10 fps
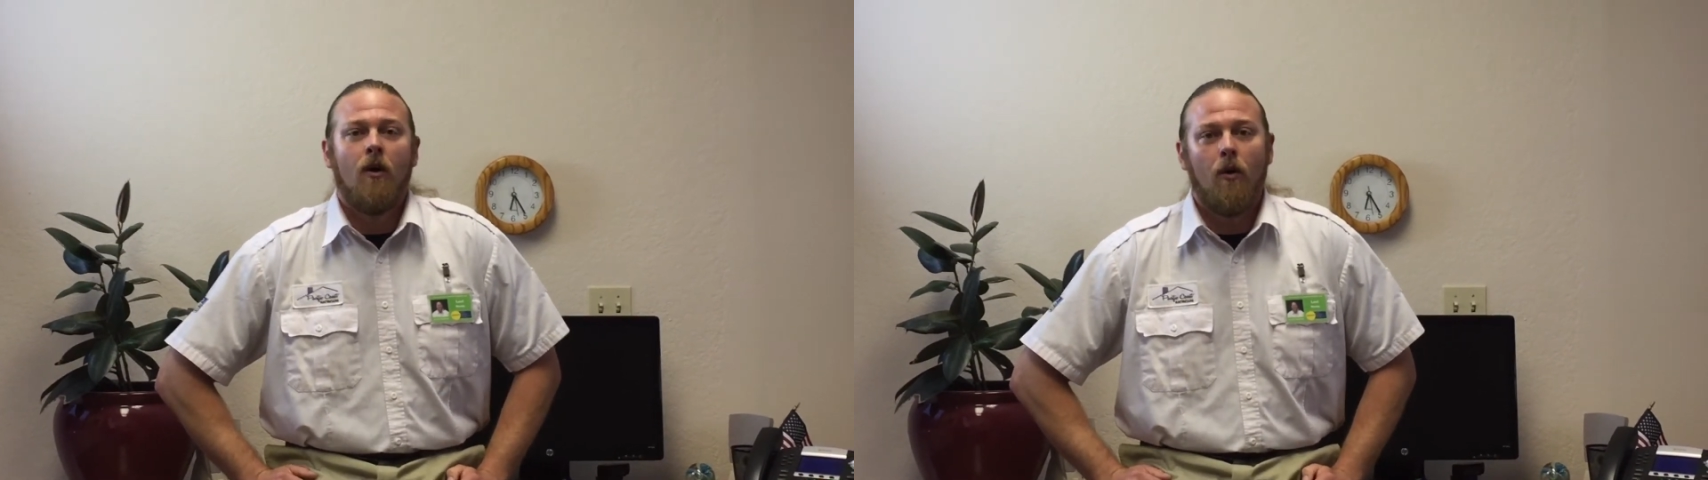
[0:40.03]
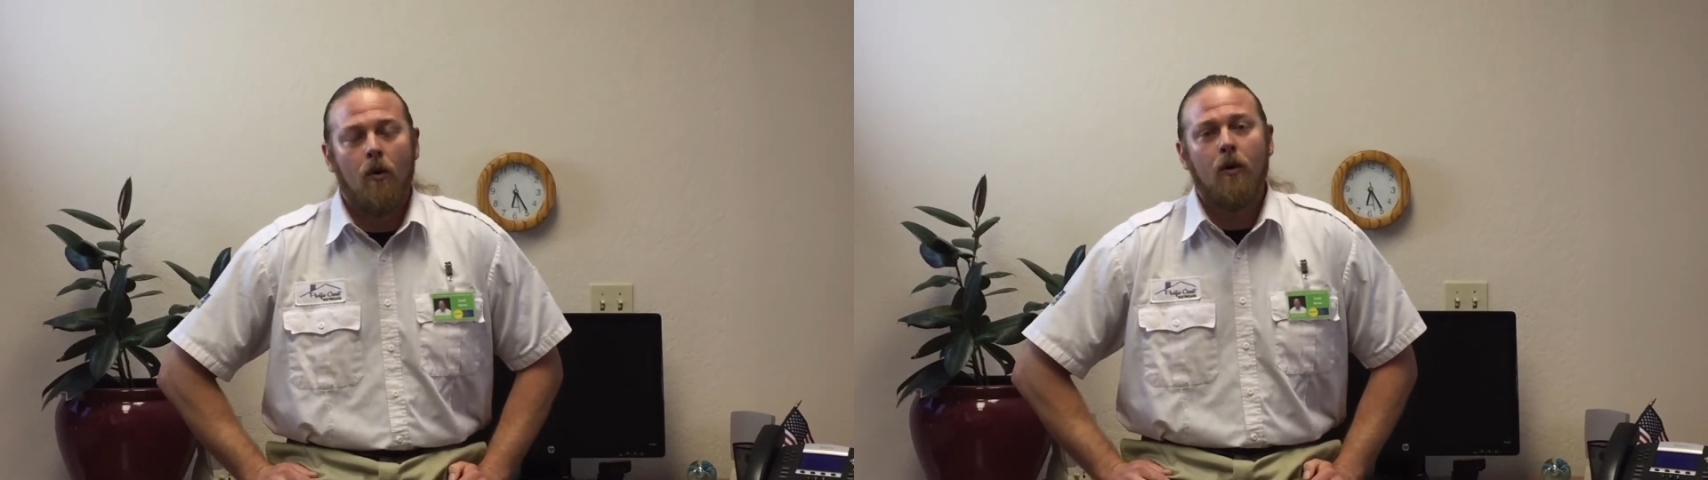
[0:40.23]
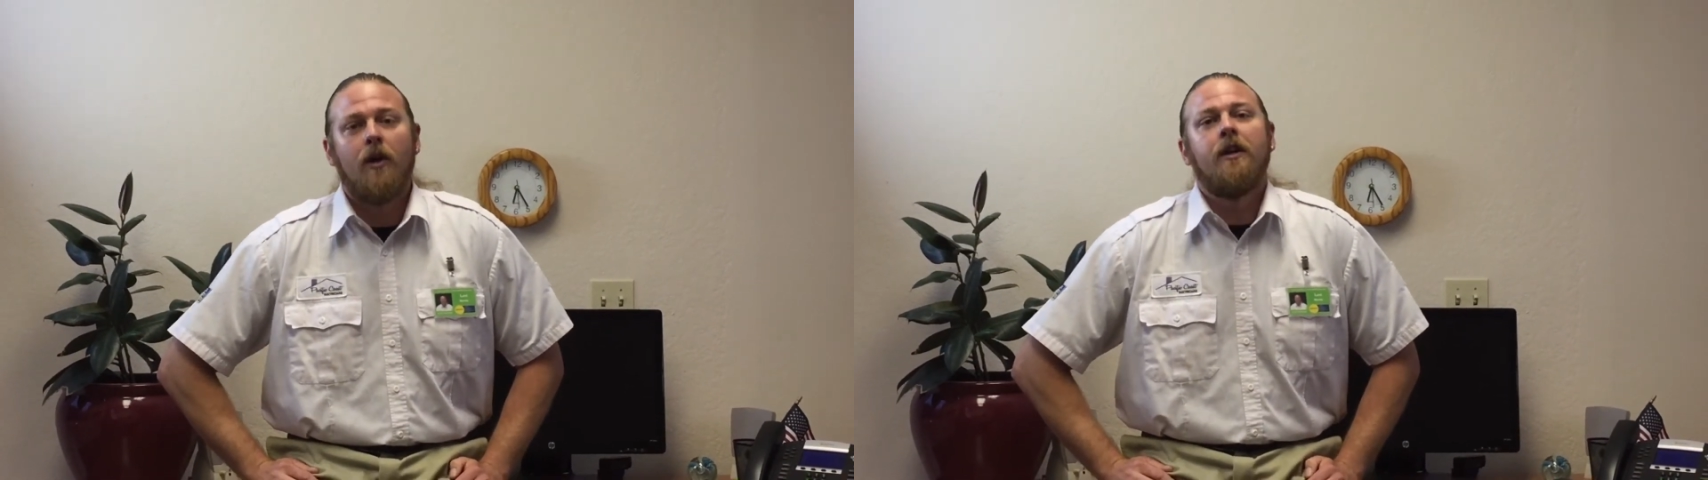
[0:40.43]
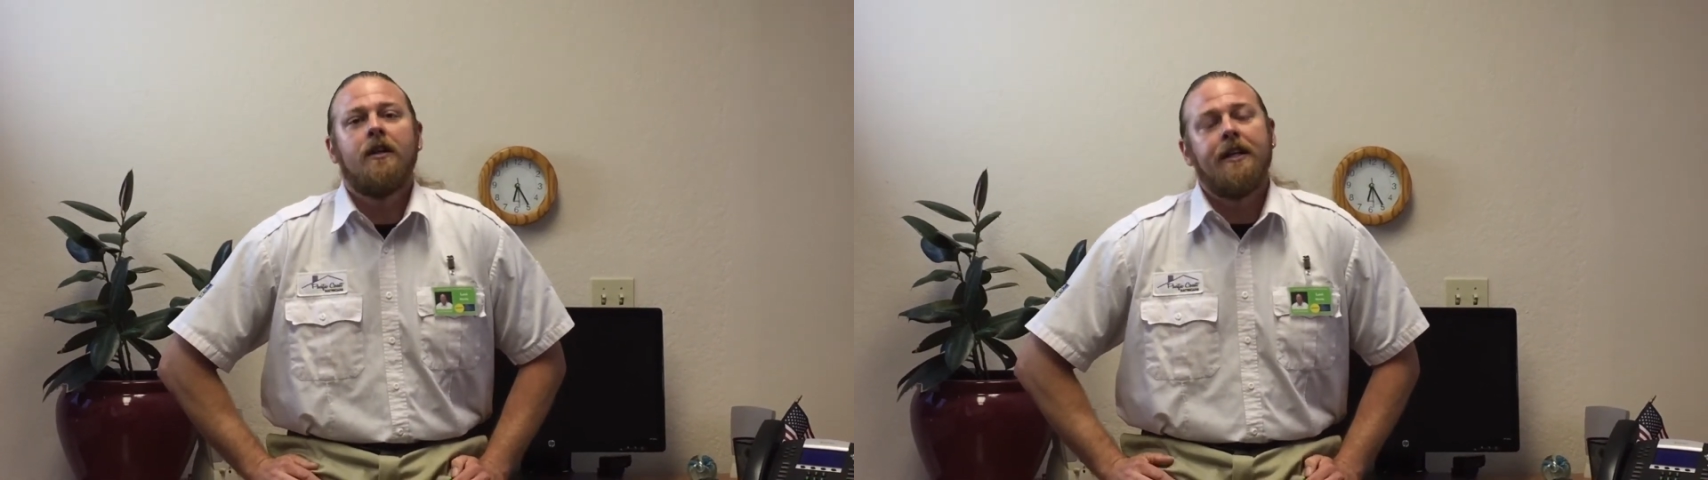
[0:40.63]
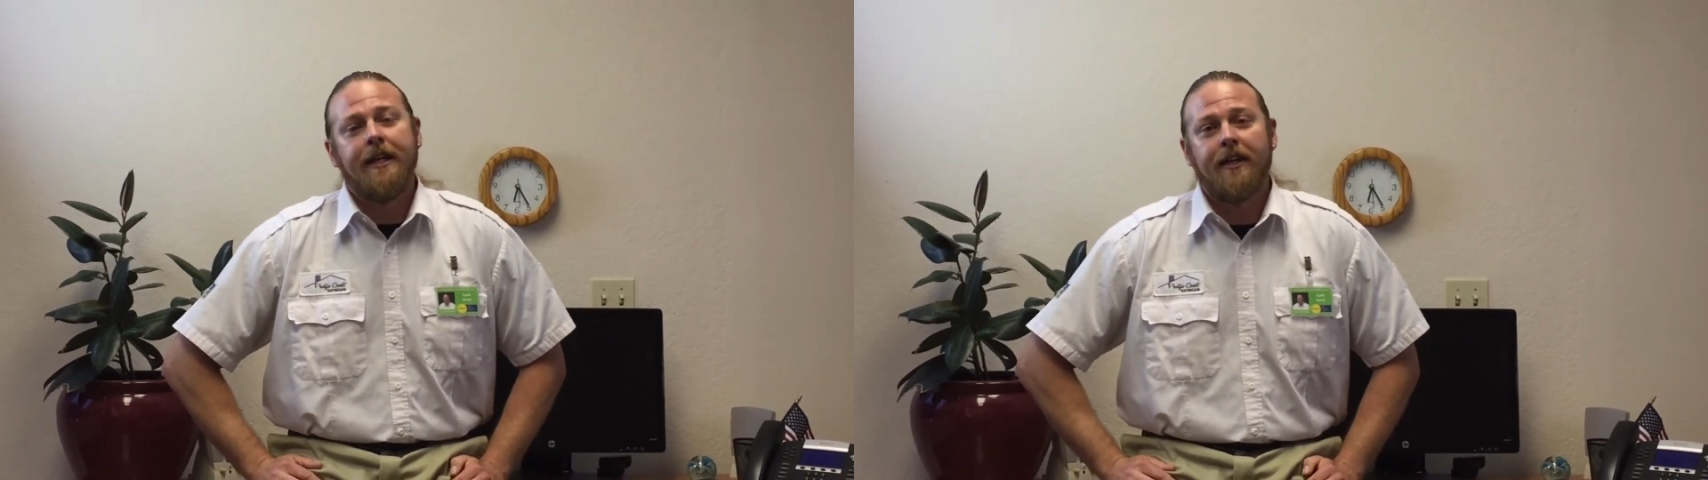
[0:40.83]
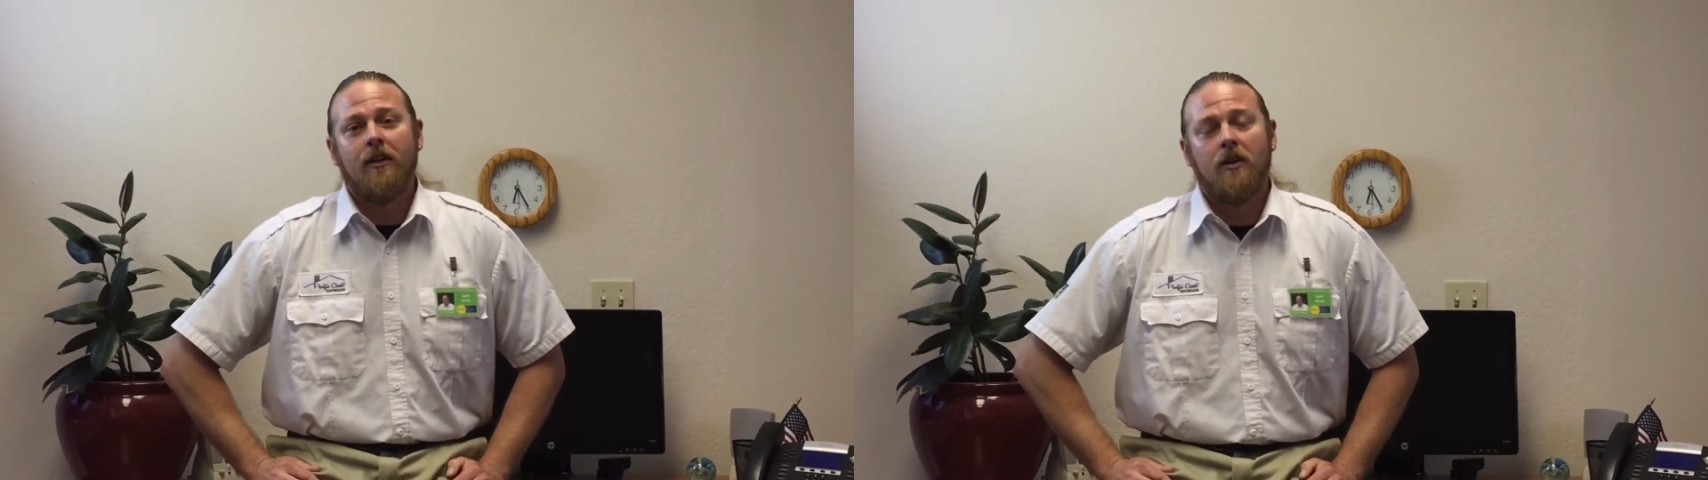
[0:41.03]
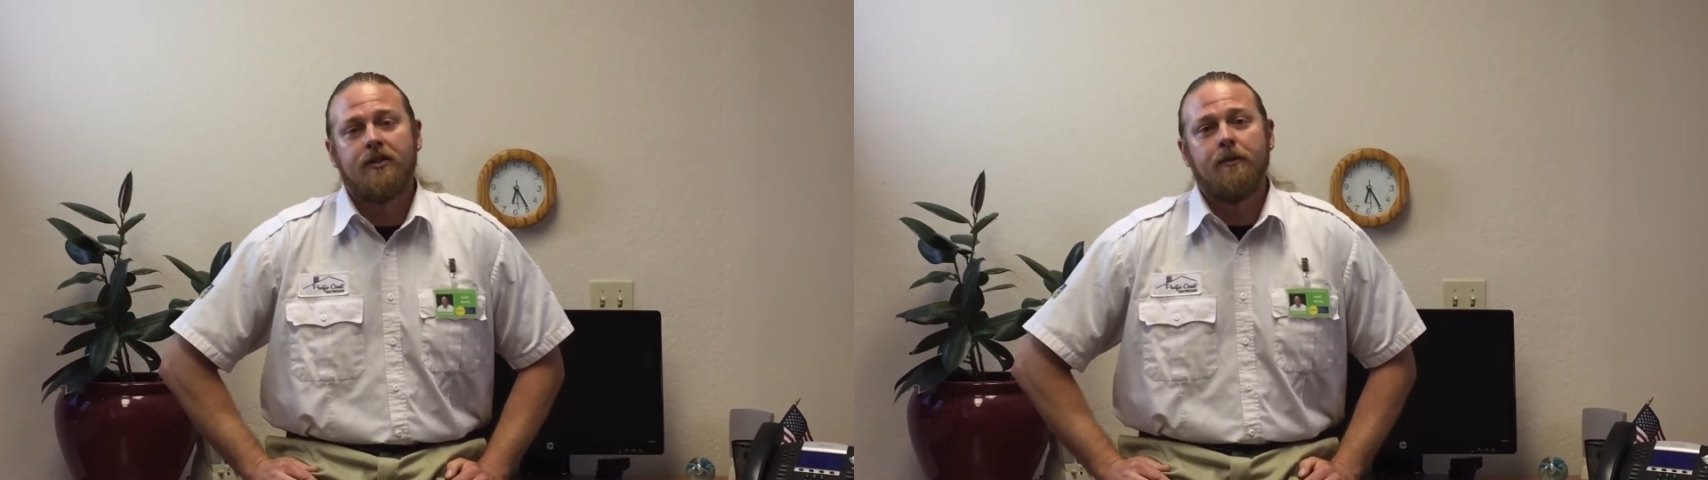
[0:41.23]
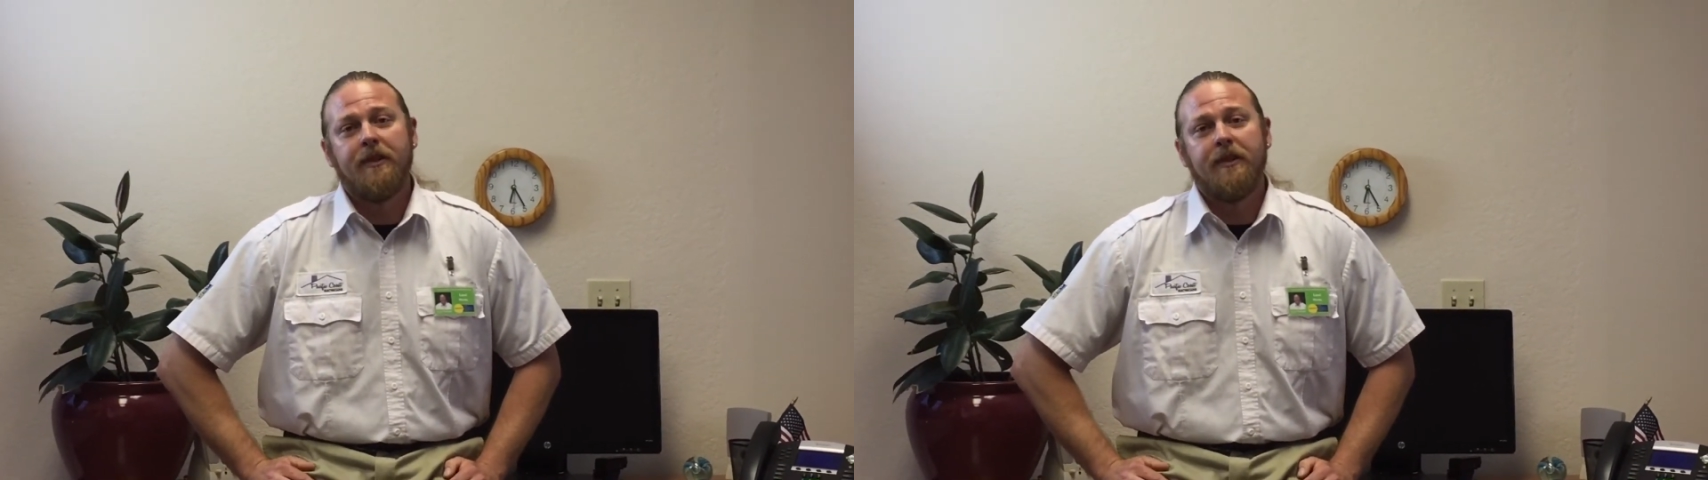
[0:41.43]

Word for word: or it can also